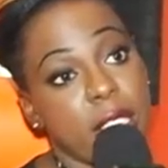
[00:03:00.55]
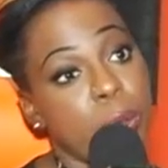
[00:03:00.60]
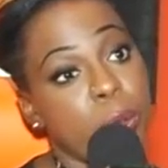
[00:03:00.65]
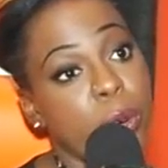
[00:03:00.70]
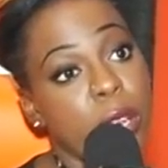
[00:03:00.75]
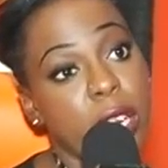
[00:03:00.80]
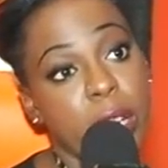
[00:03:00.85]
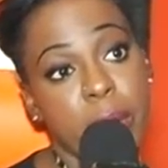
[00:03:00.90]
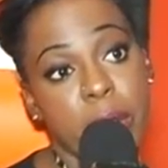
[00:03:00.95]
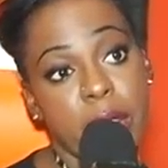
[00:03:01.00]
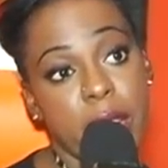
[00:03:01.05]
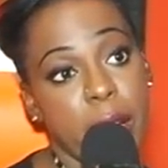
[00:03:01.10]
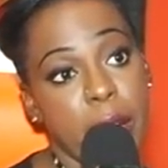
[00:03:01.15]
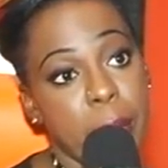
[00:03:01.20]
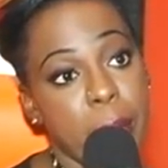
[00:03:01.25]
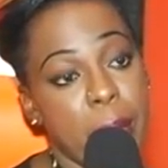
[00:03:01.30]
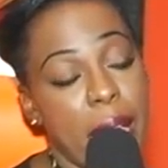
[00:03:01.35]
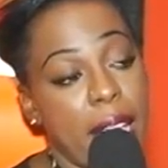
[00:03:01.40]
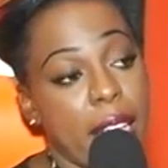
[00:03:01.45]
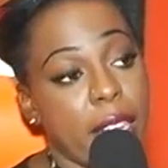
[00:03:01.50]
to work with
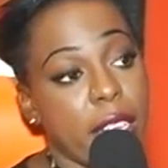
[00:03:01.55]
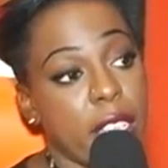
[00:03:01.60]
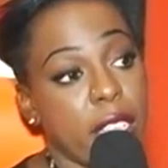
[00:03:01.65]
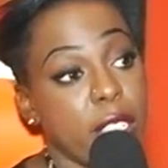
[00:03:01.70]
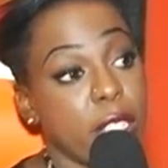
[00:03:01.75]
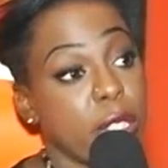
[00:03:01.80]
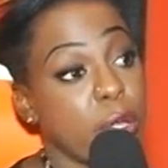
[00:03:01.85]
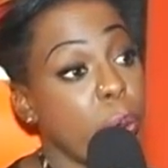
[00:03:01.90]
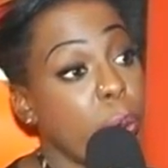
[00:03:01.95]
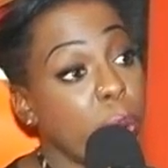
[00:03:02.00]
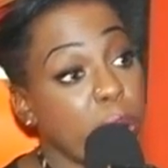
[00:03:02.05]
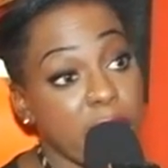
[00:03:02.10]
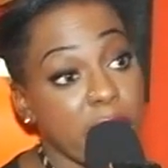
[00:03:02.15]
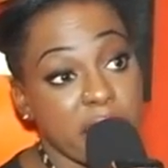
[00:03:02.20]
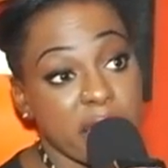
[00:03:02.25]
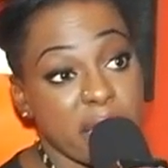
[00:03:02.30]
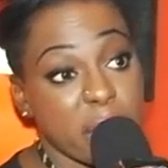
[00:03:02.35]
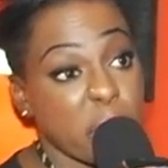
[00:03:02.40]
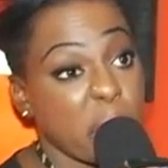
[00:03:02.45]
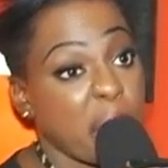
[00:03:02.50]
him, and the
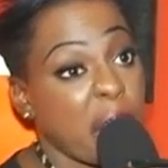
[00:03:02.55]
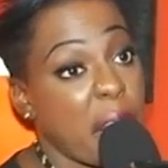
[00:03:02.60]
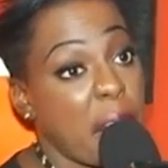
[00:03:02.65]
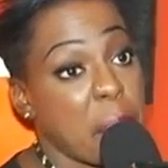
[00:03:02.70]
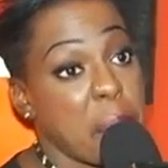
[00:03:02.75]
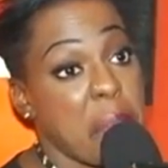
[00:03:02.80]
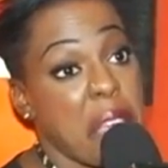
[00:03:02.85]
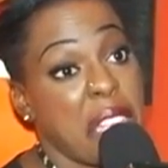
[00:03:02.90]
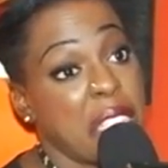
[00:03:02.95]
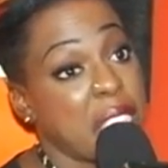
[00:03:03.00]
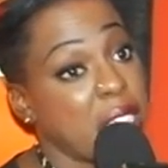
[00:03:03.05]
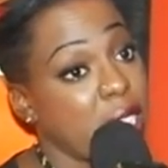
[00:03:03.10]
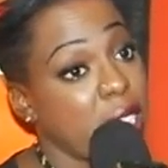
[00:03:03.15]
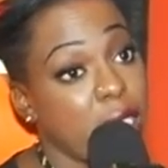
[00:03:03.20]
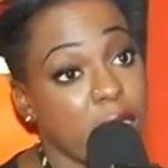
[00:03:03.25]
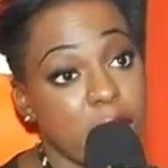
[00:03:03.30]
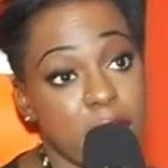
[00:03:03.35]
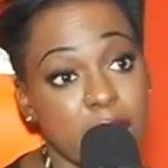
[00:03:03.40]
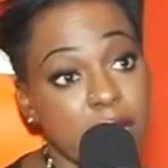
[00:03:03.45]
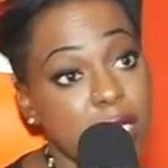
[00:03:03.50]
tours were
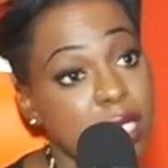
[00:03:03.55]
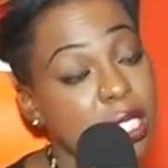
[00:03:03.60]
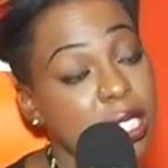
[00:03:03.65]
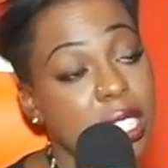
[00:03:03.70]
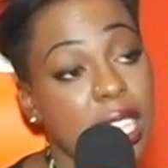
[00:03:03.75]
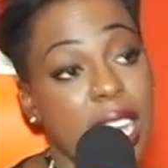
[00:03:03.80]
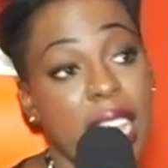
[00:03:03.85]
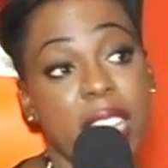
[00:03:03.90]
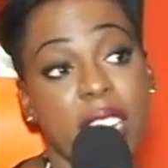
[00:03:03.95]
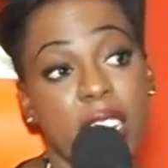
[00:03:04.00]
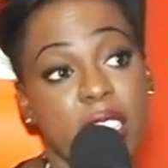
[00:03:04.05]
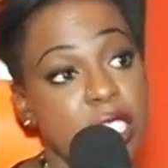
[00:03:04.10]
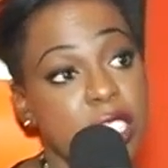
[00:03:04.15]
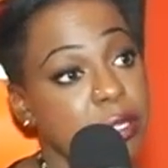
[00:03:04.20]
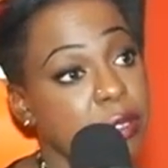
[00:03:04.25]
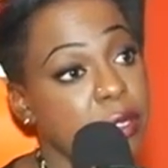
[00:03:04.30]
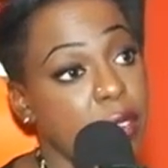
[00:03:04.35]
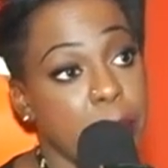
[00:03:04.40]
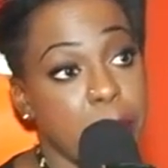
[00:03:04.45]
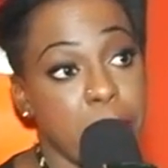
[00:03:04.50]
amazing because the energy
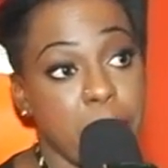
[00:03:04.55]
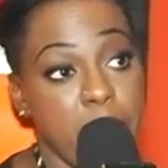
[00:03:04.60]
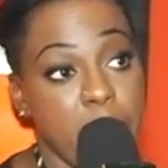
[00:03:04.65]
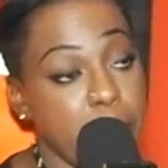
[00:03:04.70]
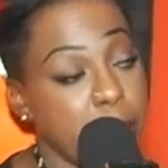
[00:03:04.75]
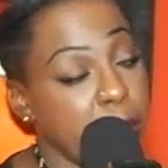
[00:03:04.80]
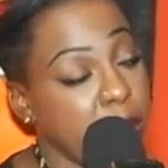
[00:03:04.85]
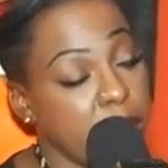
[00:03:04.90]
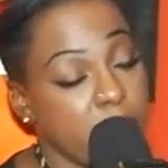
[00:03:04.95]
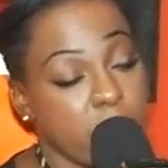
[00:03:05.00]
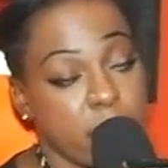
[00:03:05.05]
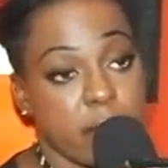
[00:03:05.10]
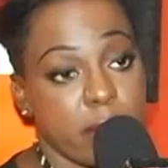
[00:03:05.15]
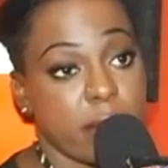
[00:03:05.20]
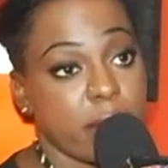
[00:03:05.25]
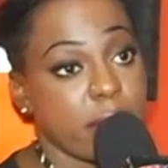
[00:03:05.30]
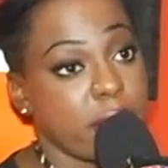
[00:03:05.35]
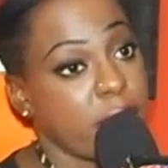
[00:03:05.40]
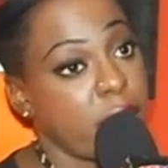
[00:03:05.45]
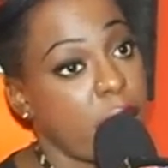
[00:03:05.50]
from people
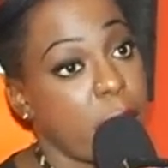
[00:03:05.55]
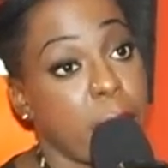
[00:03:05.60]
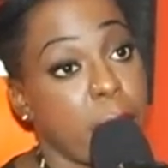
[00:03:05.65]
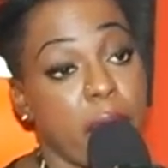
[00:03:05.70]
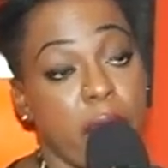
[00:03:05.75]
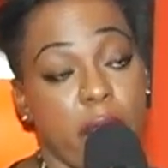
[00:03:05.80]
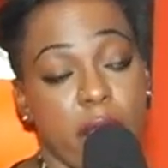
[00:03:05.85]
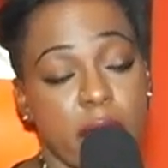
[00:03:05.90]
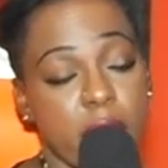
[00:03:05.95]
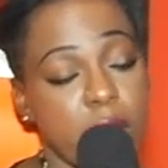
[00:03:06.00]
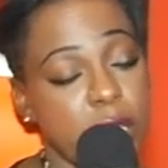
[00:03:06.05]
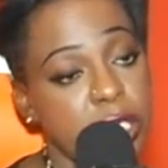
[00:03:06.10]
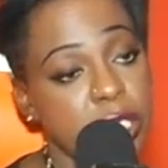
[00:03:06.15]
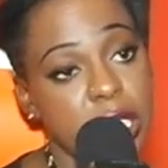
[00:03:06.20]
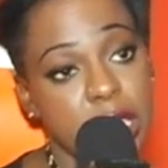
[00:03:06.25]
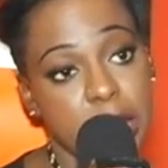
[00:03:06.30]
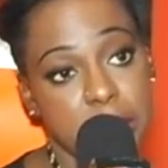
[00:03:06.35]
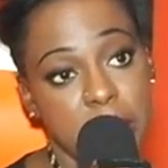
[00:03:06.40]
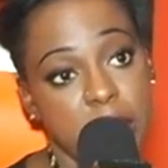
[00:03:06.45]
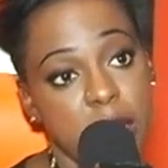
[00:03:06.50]
abroad,
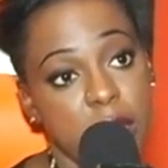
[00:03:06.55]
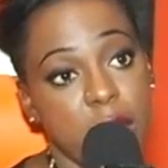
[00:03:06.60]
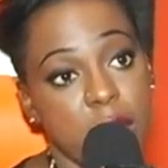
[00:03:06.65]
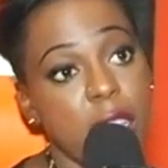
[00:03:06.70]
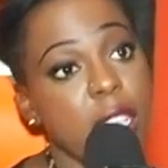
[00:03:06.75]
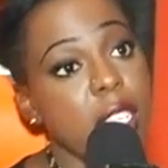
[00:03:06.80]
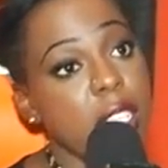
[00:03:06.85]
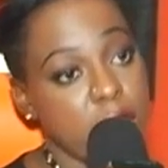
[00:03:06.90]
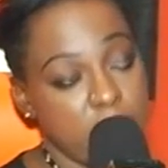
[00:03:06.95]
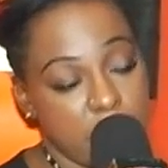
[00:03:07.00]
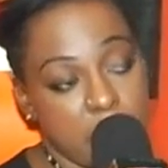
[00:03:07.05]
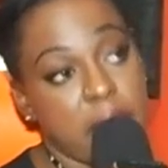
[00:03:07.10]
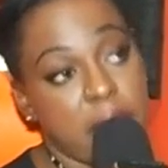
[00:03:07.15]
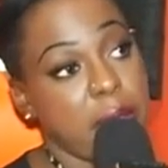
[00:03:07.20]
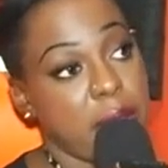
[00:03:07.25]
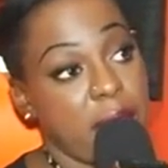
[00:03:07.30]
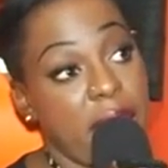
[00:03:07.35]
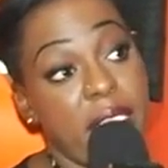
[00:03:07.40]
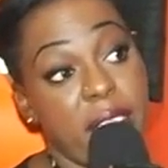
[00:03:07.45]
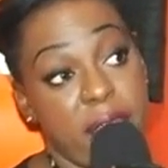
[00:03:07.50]
trust me.
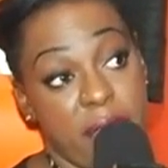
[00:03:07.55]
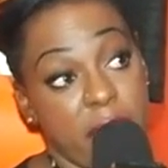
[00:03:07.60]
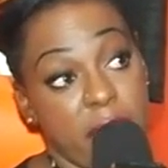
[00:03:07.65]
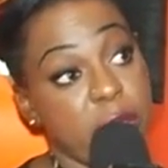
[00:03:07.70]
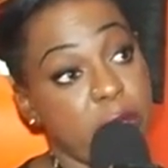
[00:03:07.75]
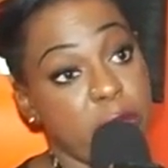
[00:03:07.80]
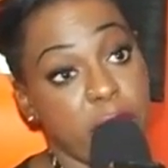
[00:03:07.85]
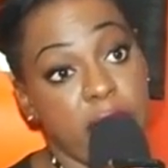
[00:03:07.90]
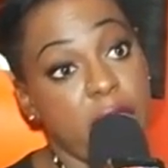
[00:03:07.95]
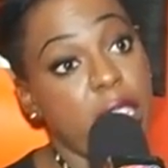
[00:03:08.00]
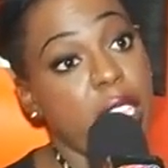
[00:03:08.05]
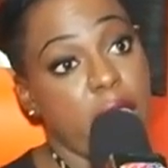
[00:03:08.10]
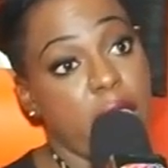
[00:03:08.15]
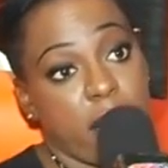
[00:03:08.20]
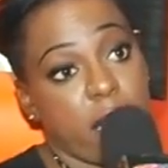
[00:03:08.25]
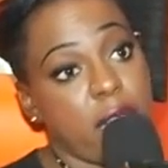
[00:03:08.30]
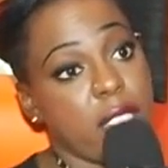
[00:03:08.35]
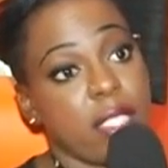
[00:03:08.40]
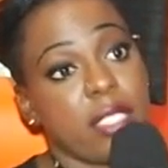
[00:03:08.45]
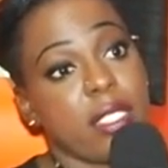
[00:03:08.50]
So I felt
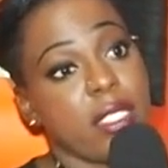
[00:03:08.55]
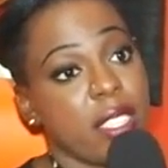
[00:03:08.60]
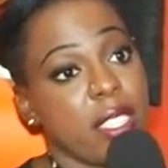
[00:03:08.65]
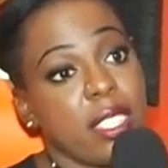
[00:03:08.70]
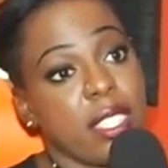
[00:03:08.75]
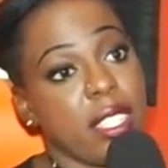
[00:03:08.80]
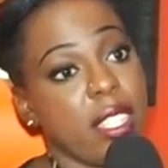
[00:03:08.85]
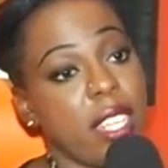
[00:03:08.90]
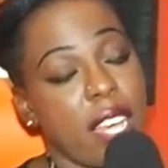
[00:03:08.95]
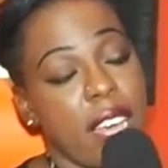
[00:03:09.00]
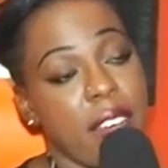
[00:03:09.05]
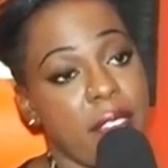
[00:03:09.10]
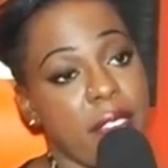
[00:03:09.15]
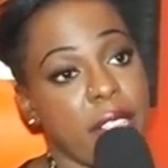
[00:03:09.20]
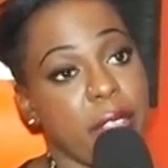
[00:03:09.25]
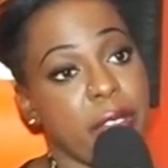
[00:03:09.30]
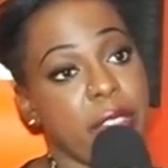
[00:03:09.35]
really I felt